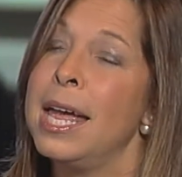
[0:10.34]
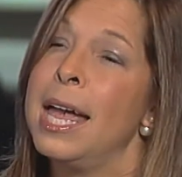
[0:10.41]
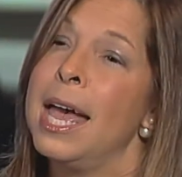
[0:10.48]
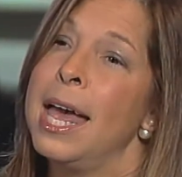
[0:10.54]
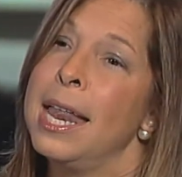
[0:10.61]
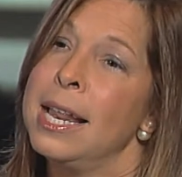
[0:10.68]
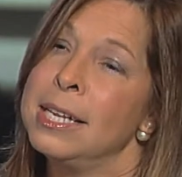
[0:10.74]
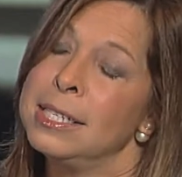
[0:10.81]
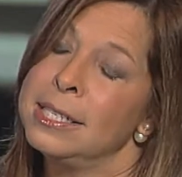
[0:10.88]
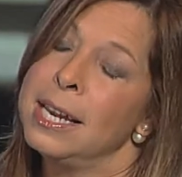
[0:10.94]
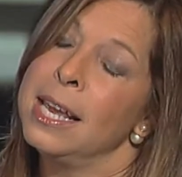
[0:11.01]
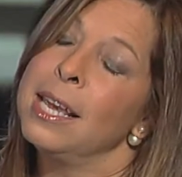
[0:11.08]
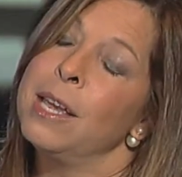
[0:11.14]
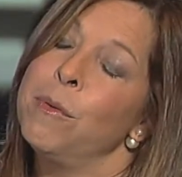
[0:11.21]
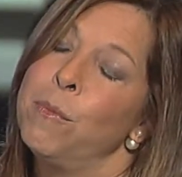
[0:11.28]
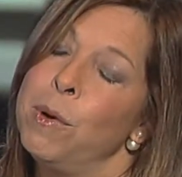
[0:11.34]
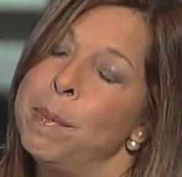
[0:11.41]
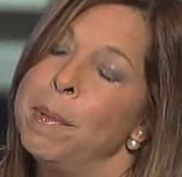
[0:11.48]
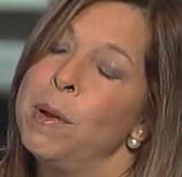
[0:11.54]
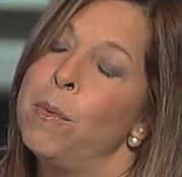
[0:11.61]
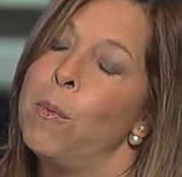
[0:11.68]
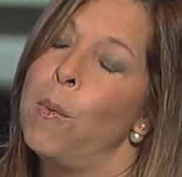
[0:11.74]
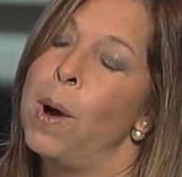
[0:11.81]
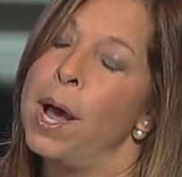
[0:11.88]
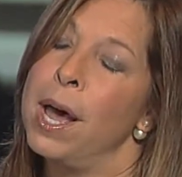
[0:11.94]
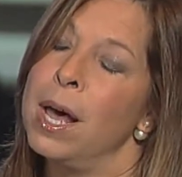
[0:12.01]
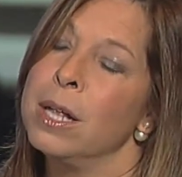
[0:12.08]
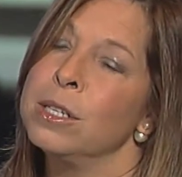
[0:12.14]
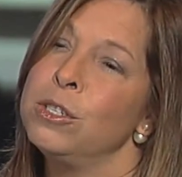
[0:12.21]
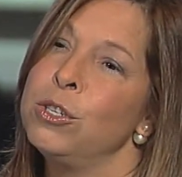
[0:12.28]
and it's taken women a
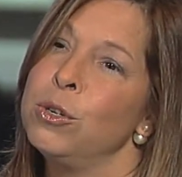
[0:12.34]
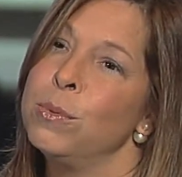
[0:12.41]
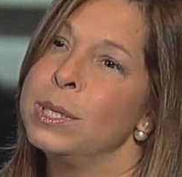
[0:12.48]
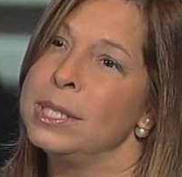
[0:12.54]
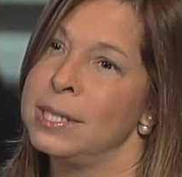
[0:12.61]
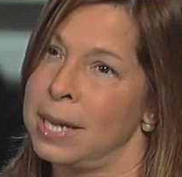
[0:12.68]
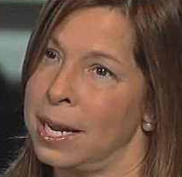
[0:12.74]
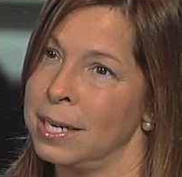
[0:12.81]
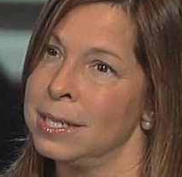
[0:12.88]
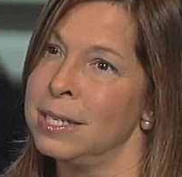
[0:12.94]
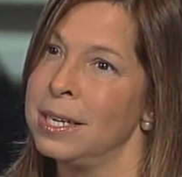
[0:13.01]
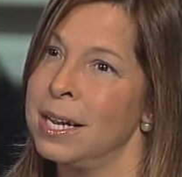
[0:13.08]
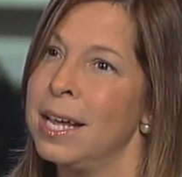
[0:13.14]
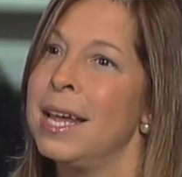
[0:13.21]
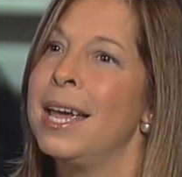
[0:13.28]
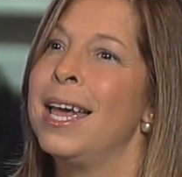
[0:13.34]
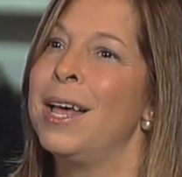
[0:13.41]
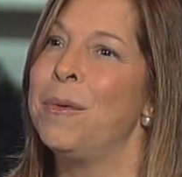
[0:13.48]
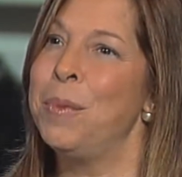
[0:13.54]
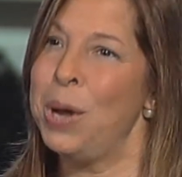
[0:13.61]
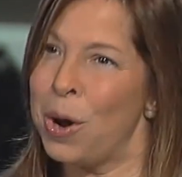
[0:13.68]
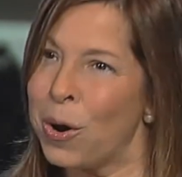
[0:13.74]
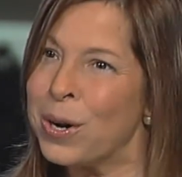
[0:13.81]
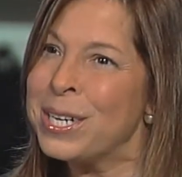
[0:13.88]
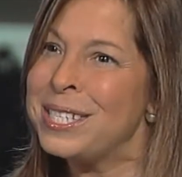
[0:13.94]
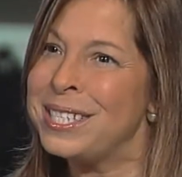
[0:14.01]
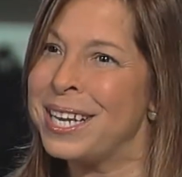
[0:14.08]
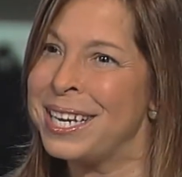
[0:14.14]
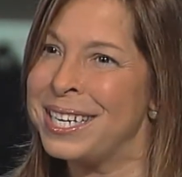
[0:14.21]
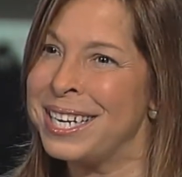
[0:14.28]
while to ascend, and we are
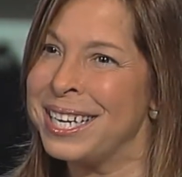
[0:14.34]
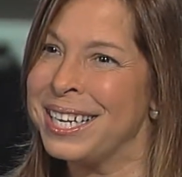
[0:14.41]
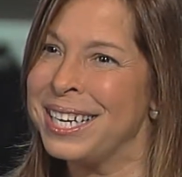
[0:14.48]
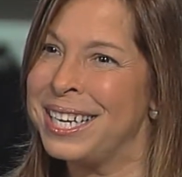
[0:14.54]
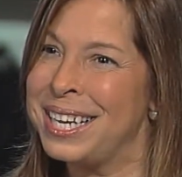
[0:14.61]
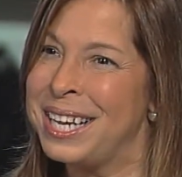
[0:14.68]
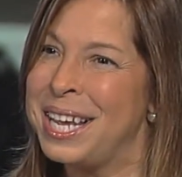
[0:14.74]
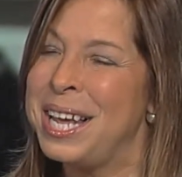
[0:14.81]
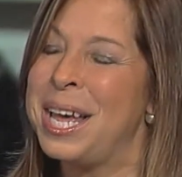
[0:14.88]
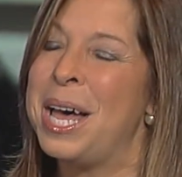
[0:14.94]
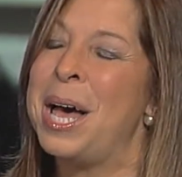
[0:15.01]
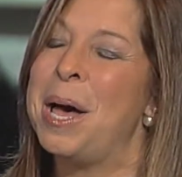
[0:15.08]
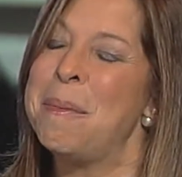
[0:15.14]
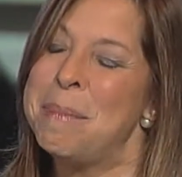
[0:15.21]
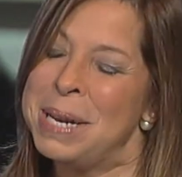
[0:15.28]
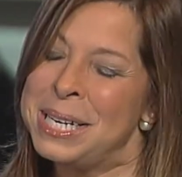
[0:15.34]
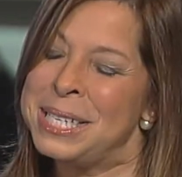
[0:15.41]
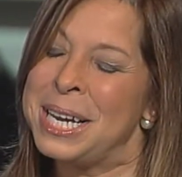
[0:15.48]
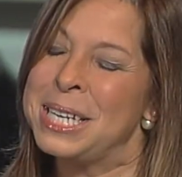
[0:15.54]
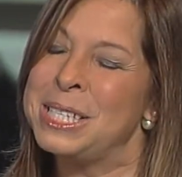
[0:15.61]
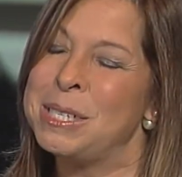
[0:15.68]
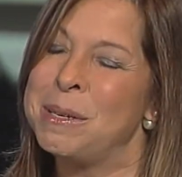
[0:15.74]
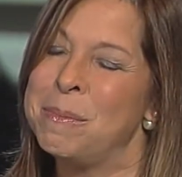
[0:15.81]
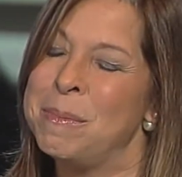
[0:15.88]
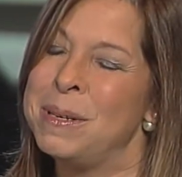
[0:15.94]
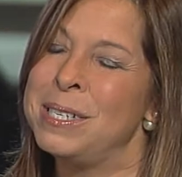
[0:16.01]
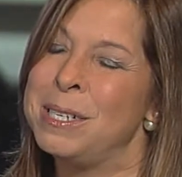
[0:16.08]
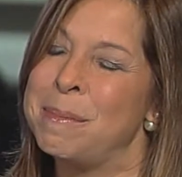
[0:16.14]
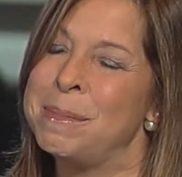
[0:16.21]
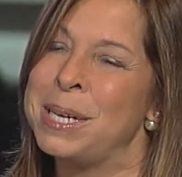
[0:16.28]
ascending, but it takes
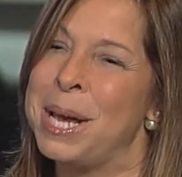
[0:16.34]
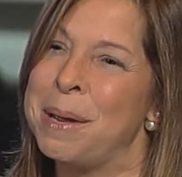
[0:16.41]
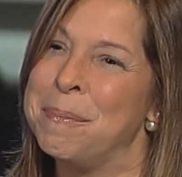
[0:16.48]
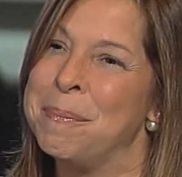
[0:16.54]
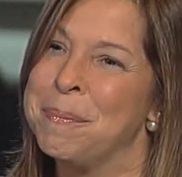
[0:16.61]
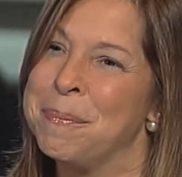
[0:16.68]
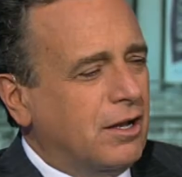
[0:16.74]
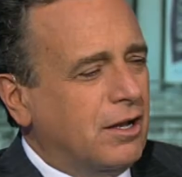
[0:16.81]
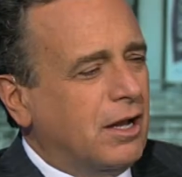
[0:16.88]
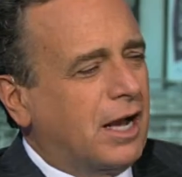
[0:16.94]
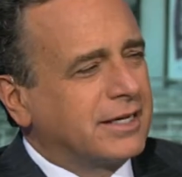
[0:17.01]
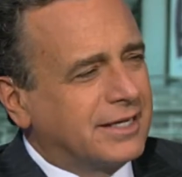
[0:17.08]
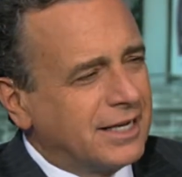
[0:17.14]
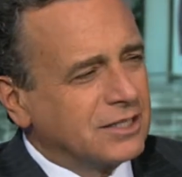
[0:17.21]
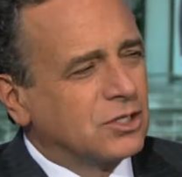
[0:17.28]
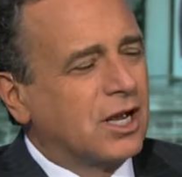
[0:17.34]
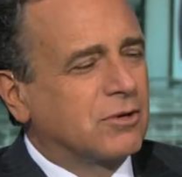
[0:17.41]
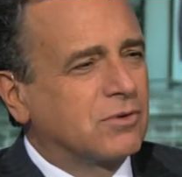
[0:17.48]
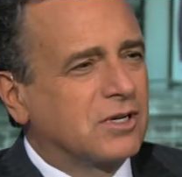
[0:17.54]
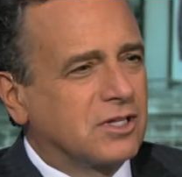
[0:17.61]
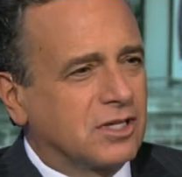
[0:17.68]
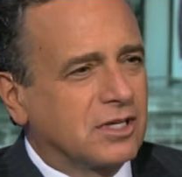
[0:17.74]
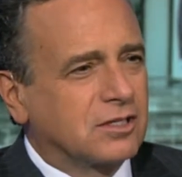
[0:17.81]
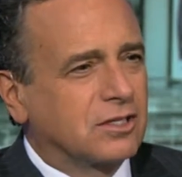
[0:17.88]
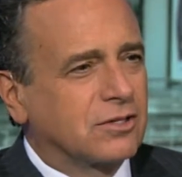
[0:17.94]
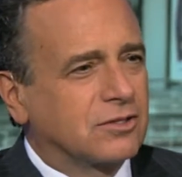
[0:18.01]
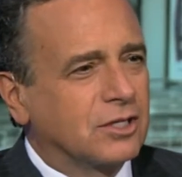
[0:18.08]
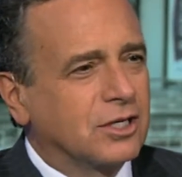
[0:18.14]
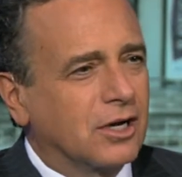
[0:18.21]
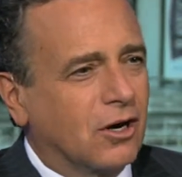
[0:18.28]
some time. I guess I would think that
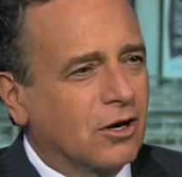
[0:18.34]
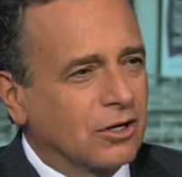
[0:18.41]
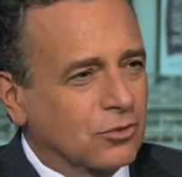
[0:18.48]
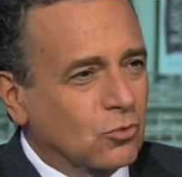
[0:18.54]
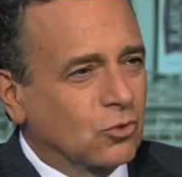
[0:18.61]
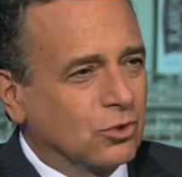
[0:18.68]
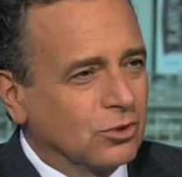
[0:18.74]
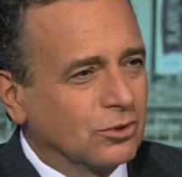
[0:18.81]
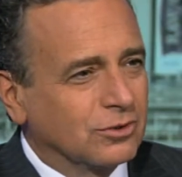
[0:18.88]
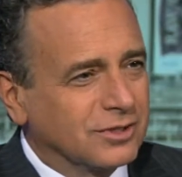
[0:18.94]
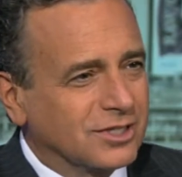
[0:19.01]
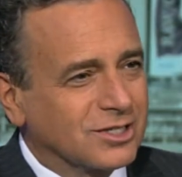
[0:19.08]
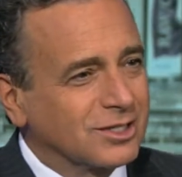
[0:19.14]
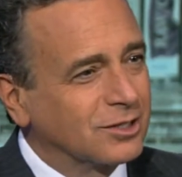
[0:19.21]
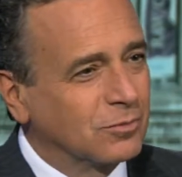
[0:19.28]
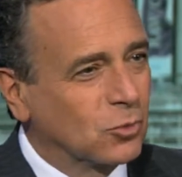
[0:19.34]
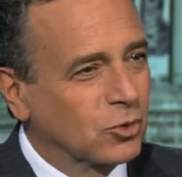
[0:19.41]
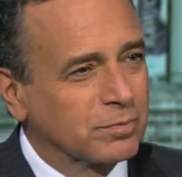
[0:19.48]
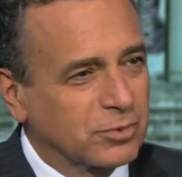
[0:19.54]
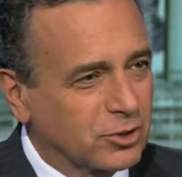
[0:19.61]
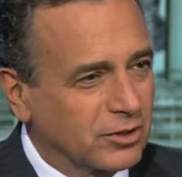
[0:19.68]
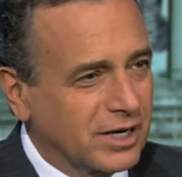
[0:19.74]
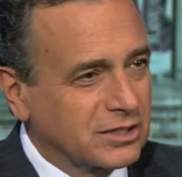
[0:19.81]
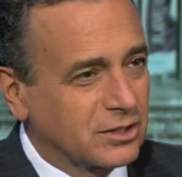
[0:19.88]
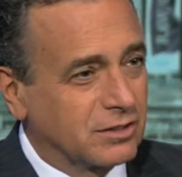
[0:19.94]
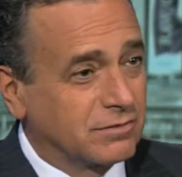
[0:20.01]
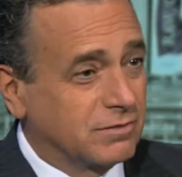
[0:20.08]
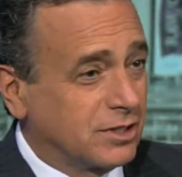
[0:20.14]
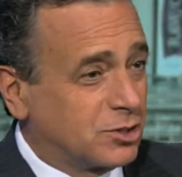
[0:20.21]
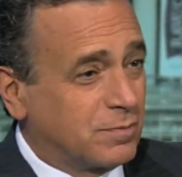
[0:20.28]
the art world is a little more progressive,
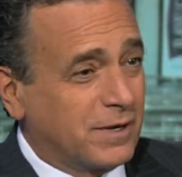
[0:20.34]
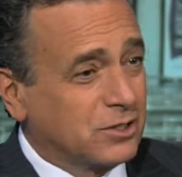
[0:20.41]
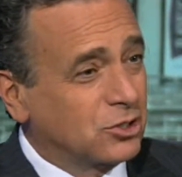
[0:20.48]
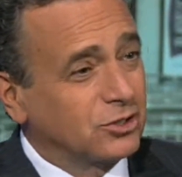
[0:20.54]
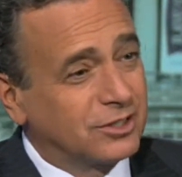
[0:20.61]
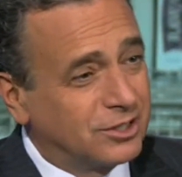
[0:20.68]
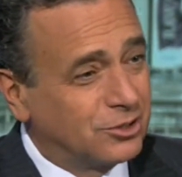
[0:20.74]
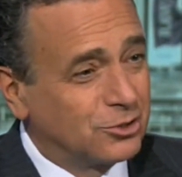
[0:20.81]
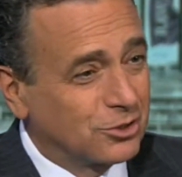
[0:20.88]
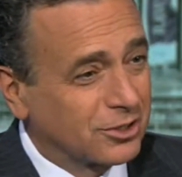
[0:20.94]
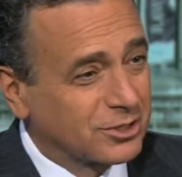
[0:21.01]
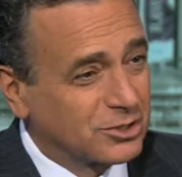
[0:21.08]
especially in New York